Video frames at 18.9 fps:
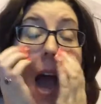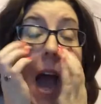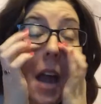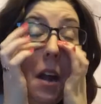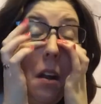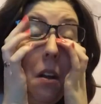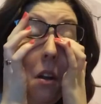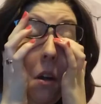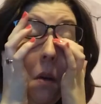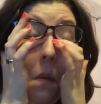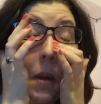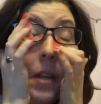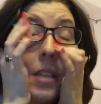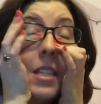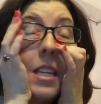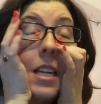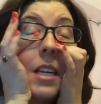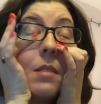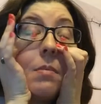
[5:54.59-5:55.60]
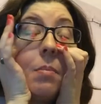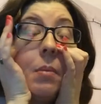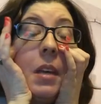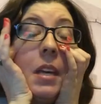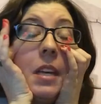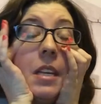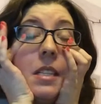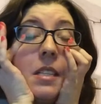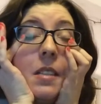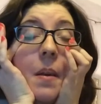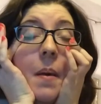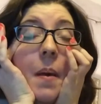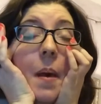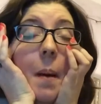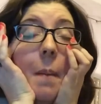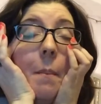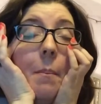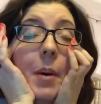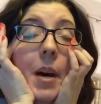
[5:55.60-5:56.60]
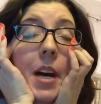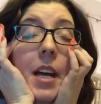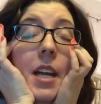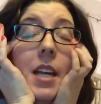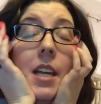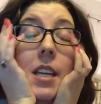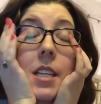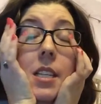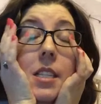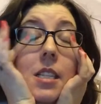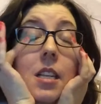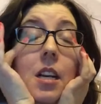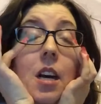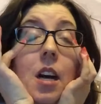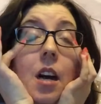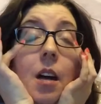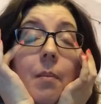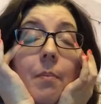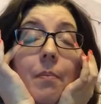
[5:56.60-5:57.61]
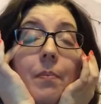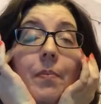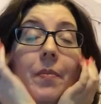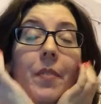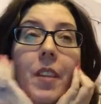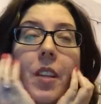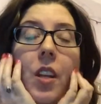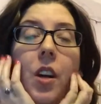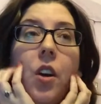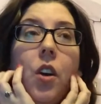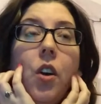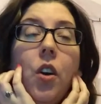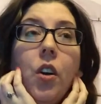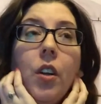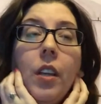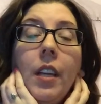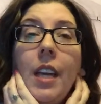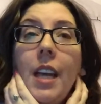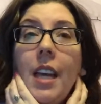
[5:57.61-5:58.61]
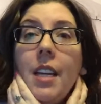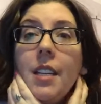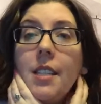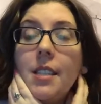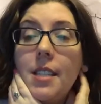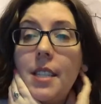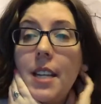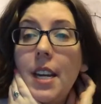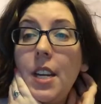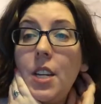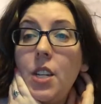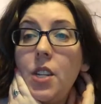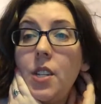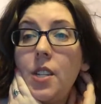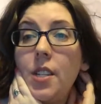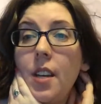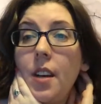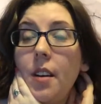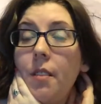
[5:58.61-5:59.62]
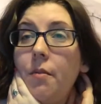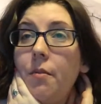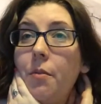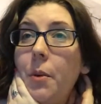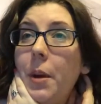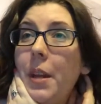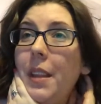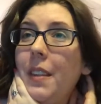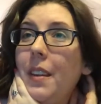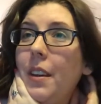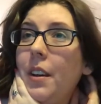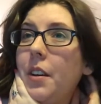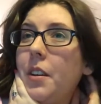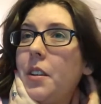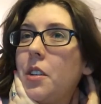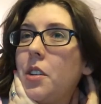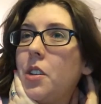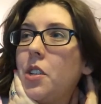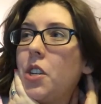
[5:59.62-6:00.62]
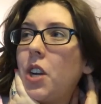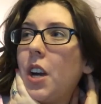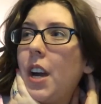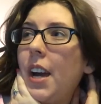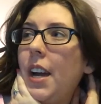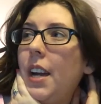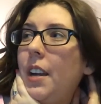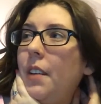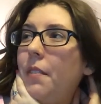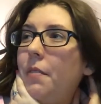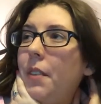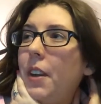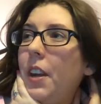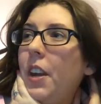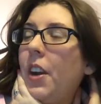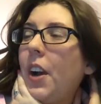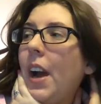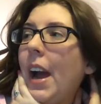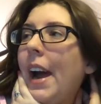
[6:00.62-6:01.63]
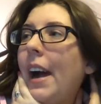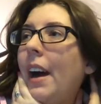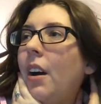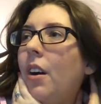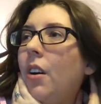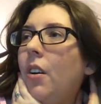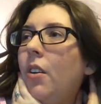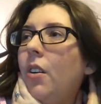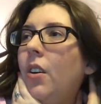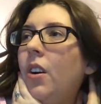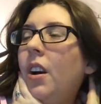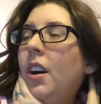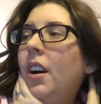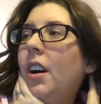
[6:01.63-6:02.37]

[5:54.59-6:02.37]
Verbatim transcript: I don't know when it takes place, but it's um, the early stages of when they're trying to figure out